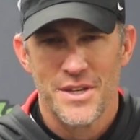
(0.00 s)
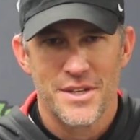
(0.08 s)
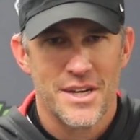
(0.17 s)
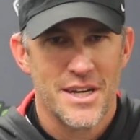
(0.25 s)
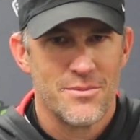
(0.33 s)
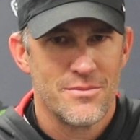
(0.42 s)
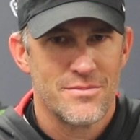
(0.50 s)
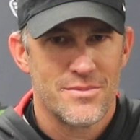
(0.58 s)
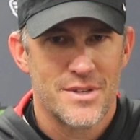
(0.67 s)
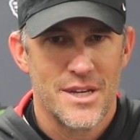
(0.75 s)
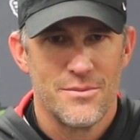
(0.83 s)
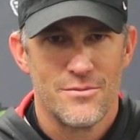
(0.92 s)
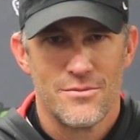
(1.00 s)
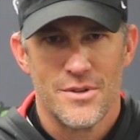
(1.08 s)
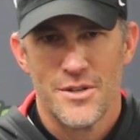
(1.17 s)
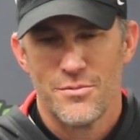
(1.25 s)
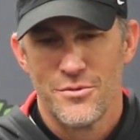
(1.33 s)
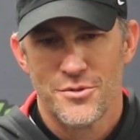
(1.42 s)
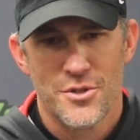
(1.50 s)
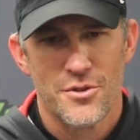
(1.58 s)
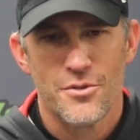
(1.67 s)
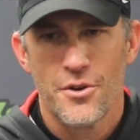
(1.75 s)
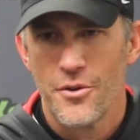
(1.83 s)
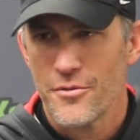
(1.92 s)
They came up with
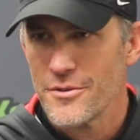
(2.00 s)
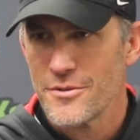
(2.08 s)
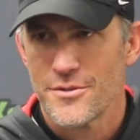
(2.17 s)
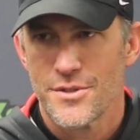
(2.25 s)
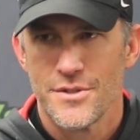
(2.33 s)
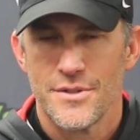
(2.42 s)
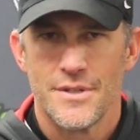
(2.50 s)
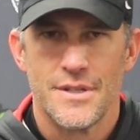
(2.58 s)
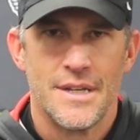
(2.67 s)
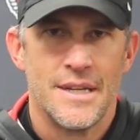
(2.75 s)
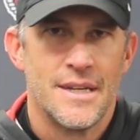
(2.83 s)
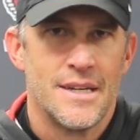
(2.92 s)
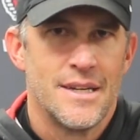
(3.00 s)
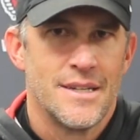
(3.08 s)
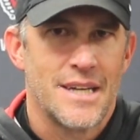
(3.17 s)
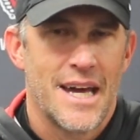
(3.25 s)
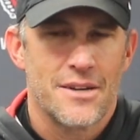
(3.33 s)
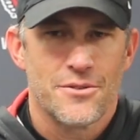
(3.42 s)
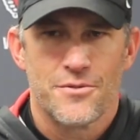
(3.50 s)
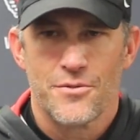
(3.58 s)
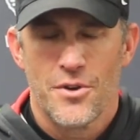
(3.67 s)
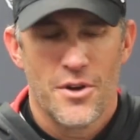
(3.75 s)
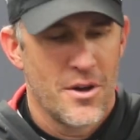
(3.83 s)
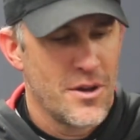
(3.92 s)
turnovers and tackles
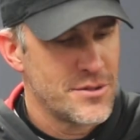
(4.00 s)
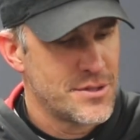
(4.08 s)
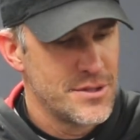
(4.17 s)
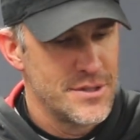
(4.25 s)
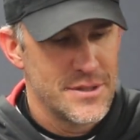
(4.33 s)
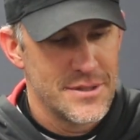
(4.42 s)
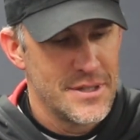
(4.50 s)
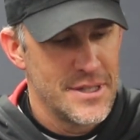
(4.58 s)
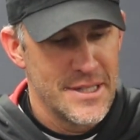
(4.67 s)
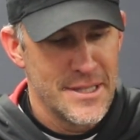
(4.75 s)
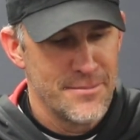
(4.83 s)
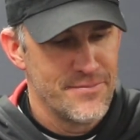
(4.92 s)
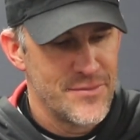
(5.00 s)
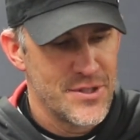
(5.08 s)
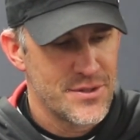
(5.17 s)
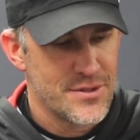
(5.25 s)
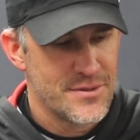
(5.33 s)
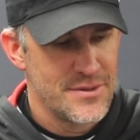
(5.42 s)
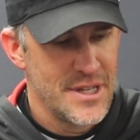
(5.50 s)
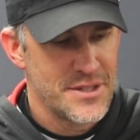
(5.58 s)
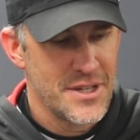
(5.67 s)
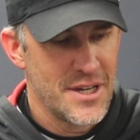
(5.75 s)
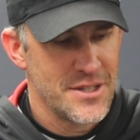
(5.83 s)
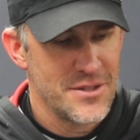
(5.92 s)
for loss, and just
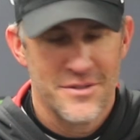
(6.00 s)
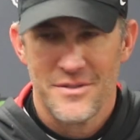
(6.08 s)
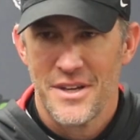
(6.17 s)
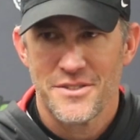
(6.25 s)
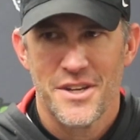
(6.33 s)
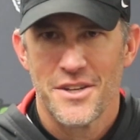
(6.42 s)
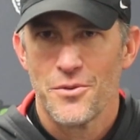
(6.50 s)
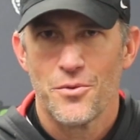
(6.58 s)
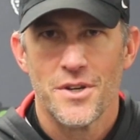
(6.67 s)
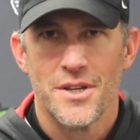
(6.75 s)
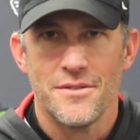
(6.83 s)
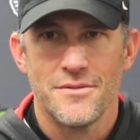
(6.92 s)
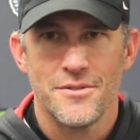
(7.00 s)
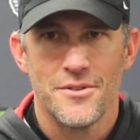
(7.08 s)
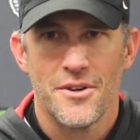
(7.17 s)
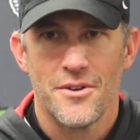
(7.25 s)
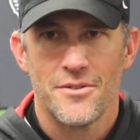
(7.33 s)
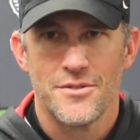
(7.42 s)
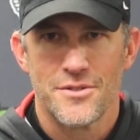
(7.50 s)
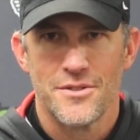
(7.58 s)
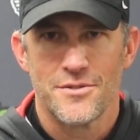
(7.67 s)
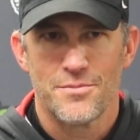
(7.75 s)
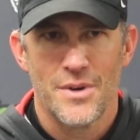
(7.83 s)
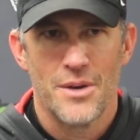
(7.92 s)
that's how you win, you know,
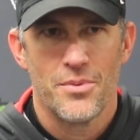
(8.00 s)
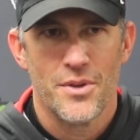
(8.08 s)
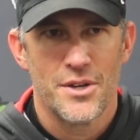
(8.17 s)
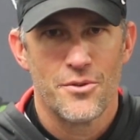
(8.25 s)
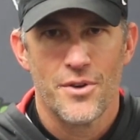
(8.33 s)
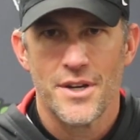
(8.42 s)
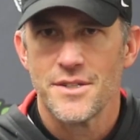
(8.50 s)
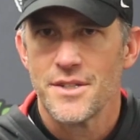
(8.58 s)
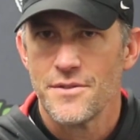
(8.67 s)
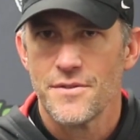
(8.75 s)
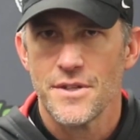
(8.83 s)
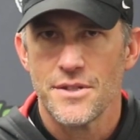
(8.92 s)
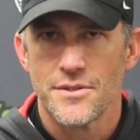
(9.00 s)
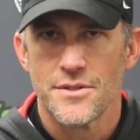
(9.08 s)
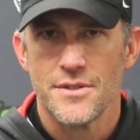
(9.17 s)
is by playing great defense.